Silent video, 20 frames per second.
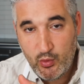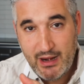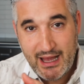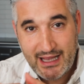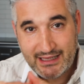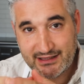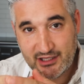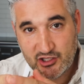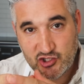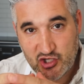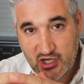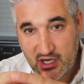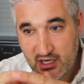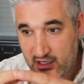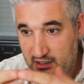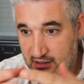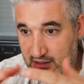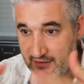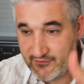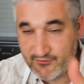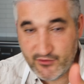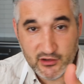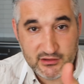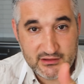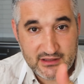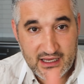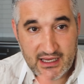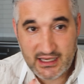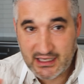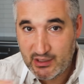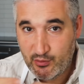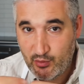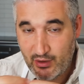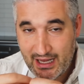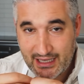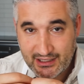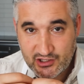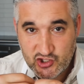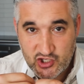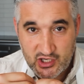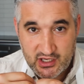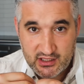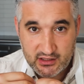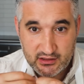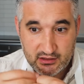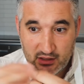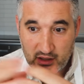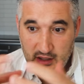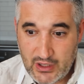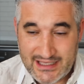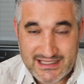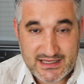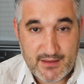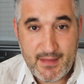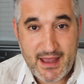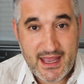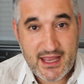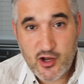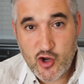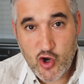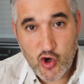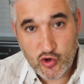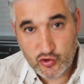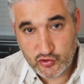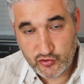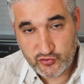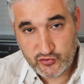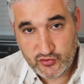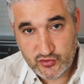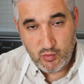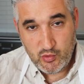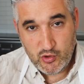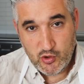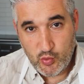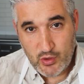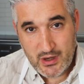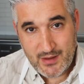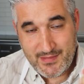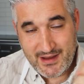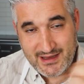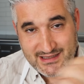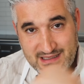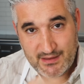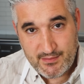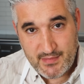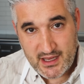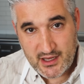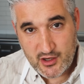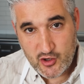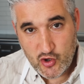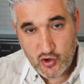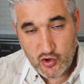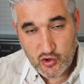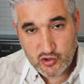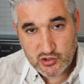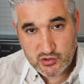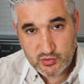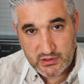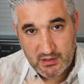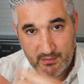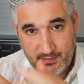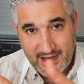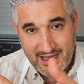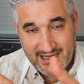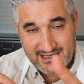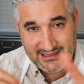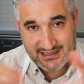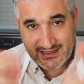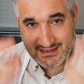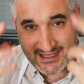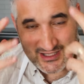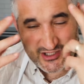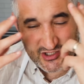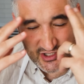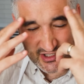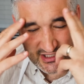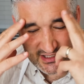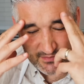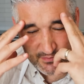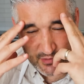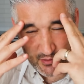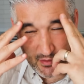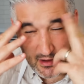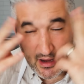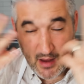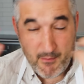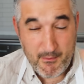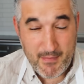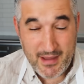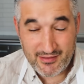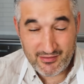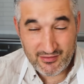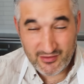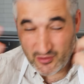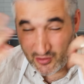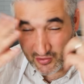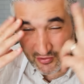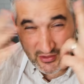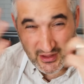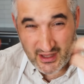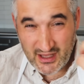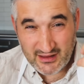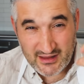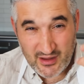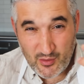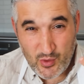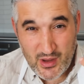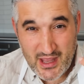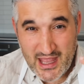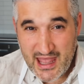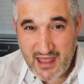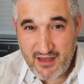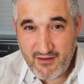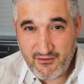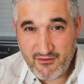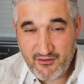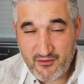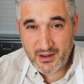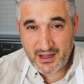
We like the chicken involtini. We like chicken as a main course. We don't want to mix a main course with the pasta. That's just probably a mental thing that we have.